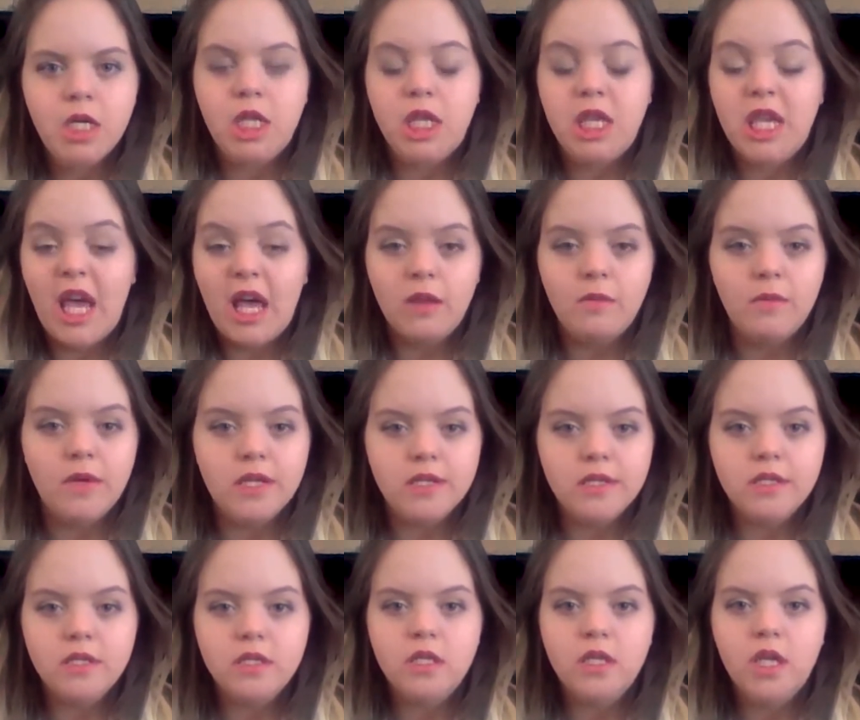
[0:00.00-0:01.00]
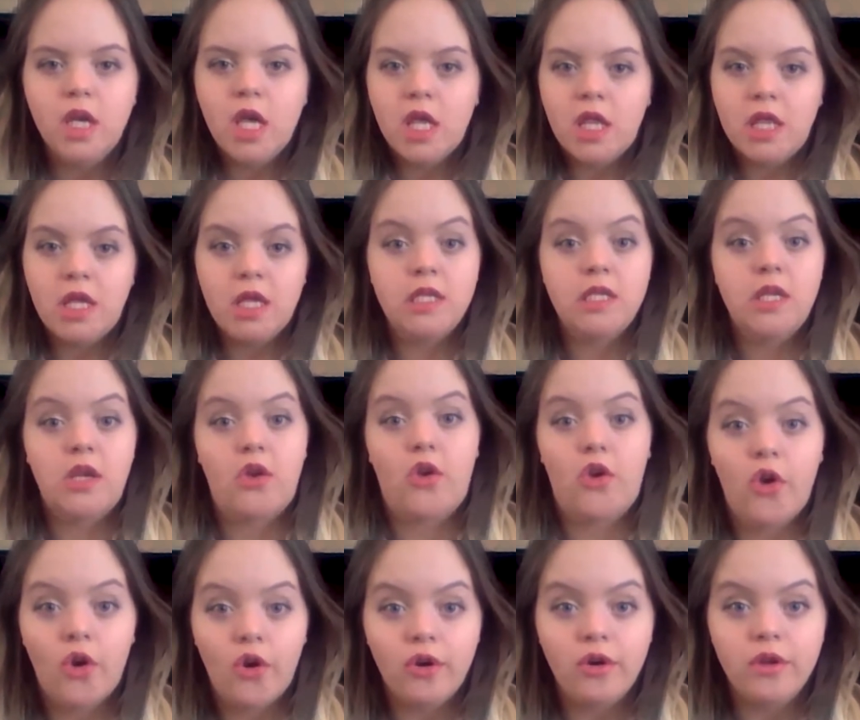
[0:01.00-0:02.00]
the elements, things that
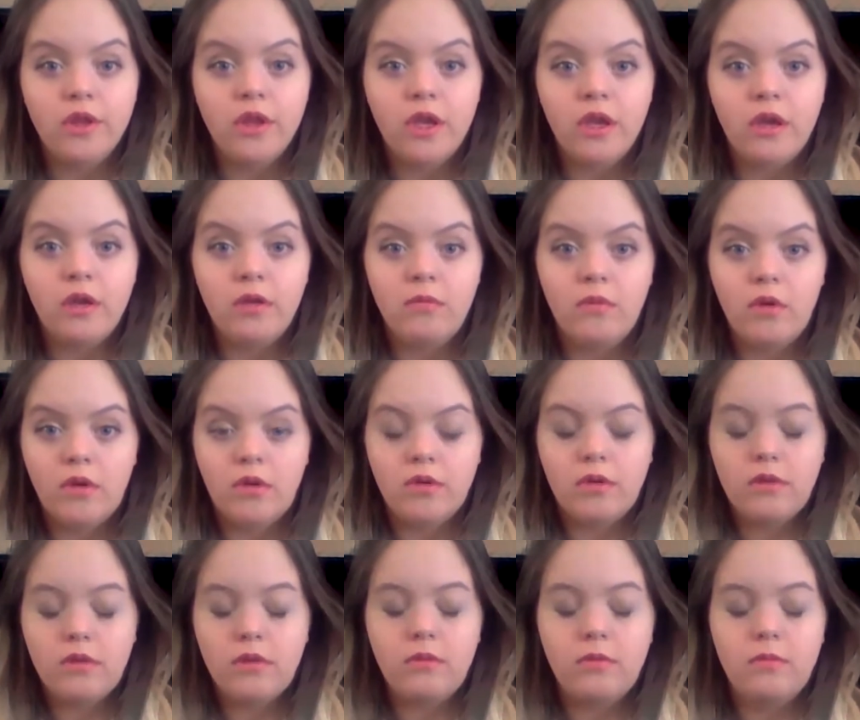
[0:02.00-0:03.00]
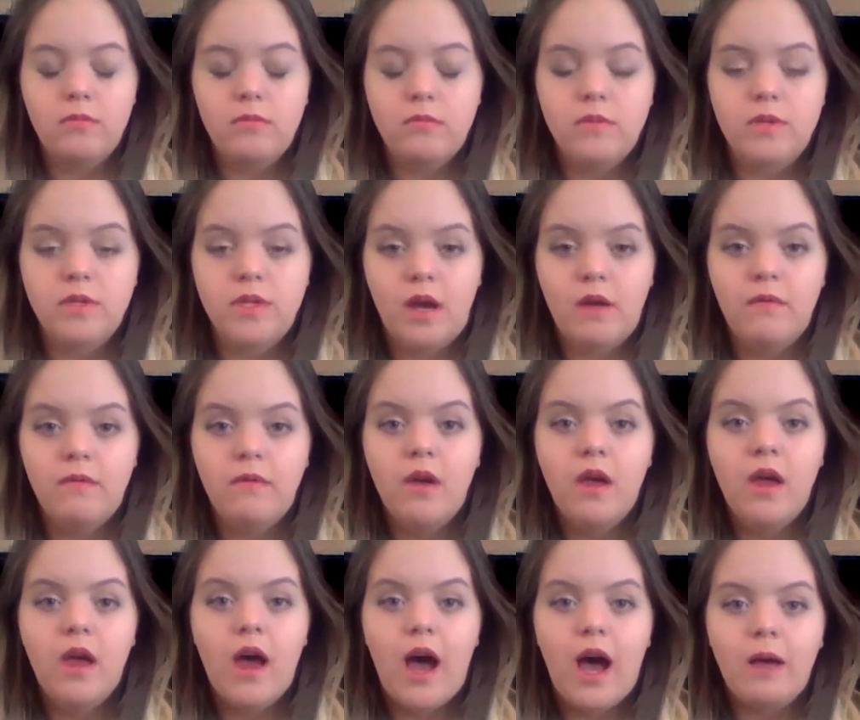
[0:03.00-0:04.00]
occur in the earth, stuff.
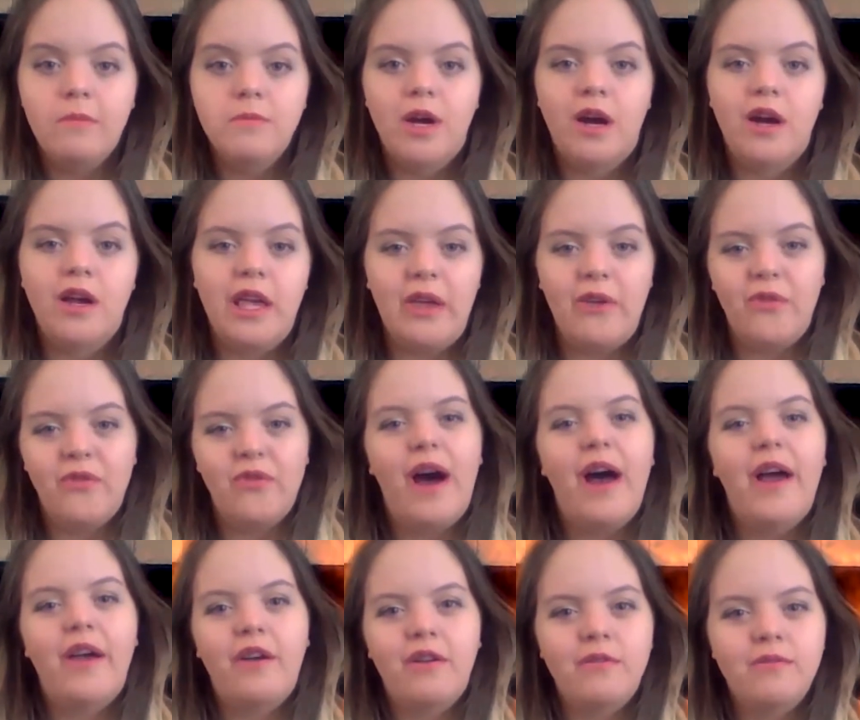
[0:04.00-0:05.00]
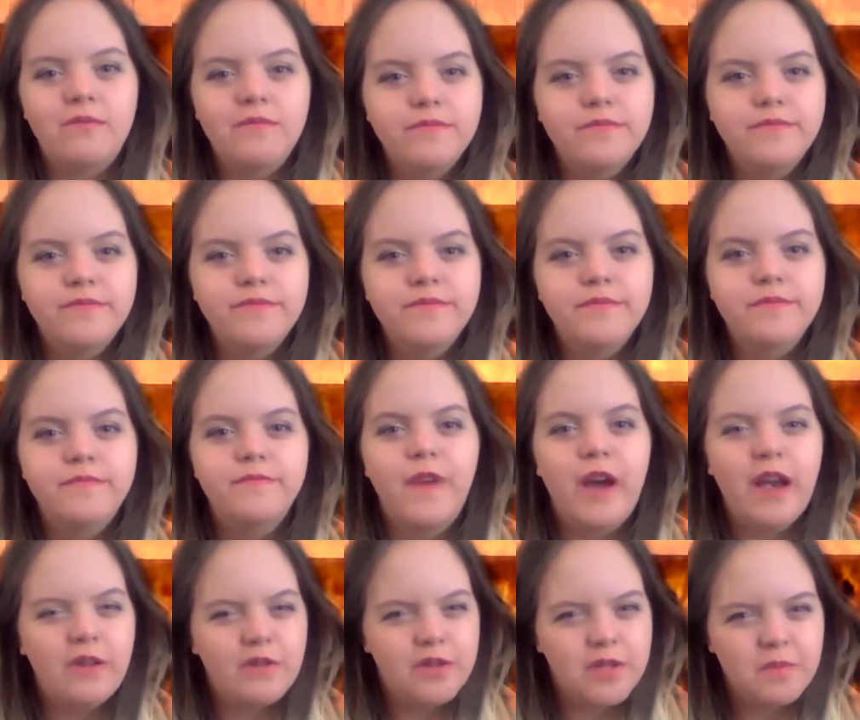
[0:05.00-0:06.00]
I'm talking fire.
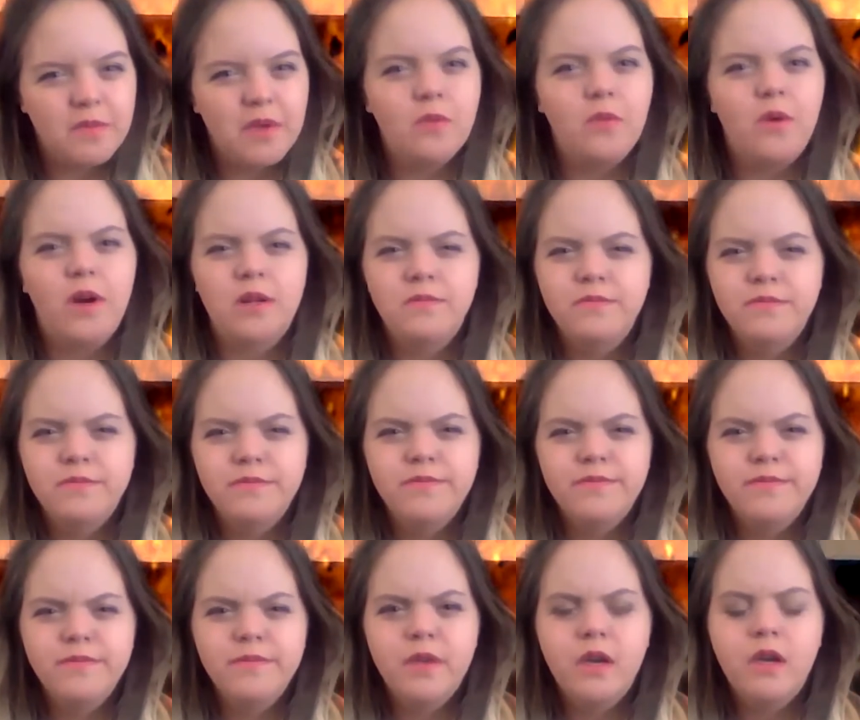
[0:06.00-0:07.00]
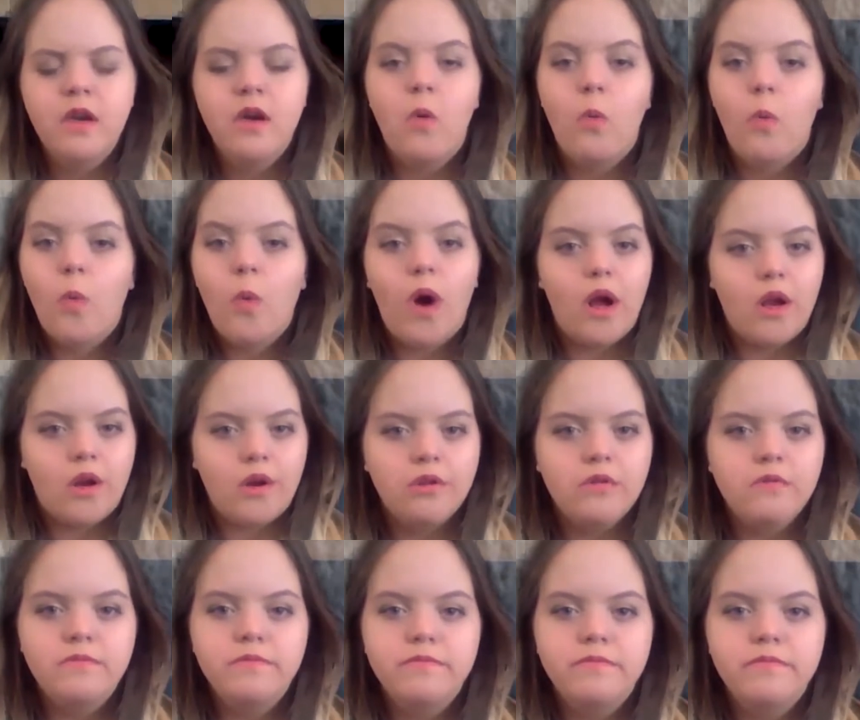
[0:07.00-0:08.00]
Fire's a big one. Water.